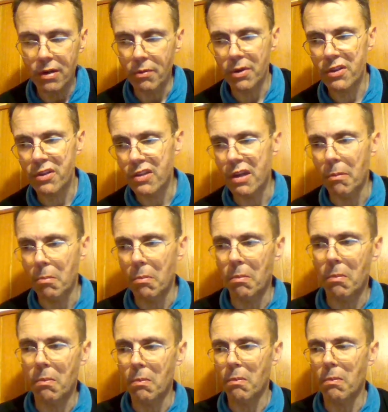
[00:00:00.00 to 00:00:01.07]
there was some
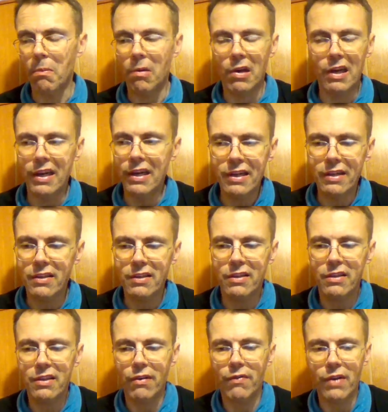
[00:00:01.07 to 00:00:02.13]
ladies and
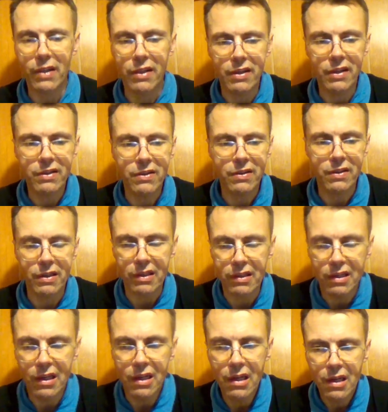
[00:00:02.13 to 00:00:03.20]
stuff like this that
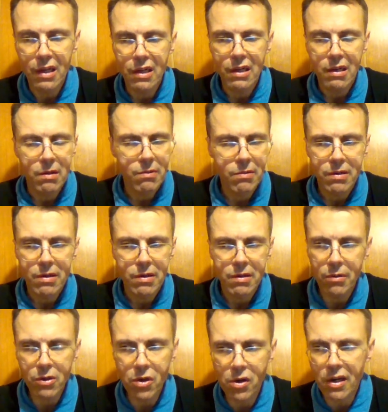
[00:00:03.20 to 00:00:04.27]

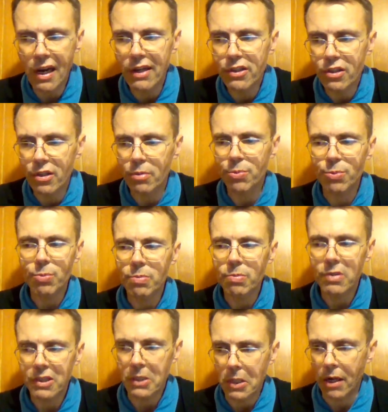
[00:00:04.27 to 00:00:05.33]
all kinds of
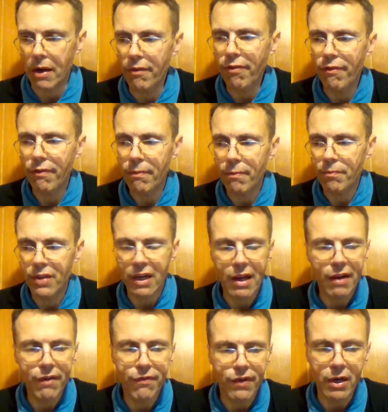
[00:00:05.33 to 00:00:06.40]
stuff that
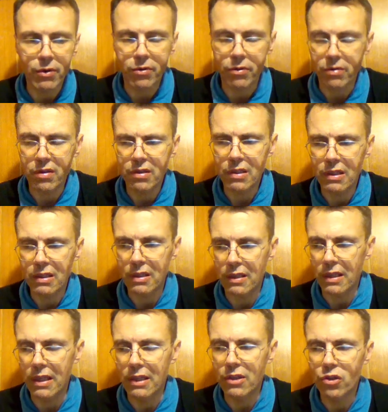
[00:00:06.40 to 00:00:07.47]
I found
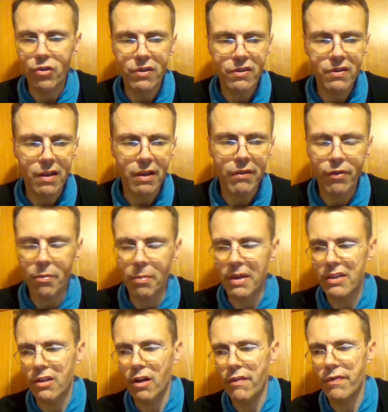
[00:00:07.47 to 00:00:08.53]
uh, interesting for
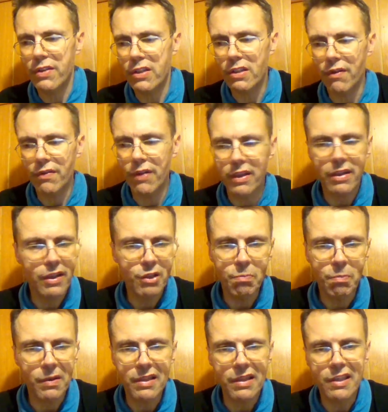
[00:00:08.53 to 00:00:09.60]
myself and stuff like this,
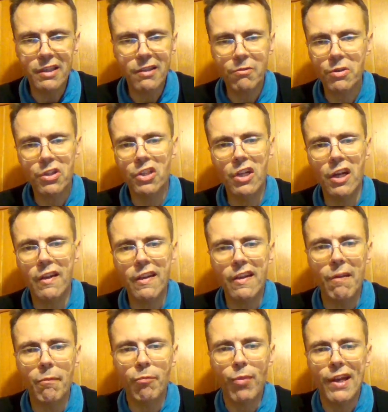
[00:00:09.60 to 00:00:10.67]
but this was not in
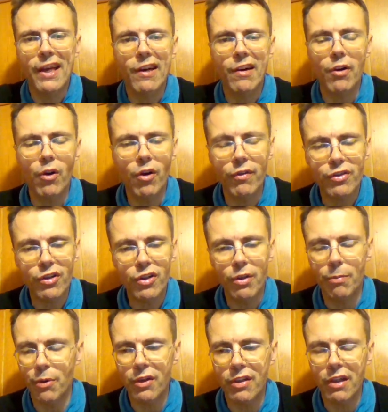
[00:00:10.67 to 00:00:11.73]
the plan of
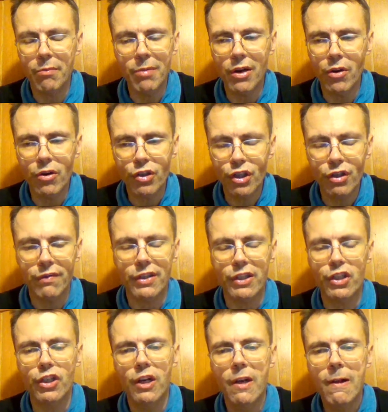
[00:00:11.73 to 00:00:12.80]
Slobodan Milosevic.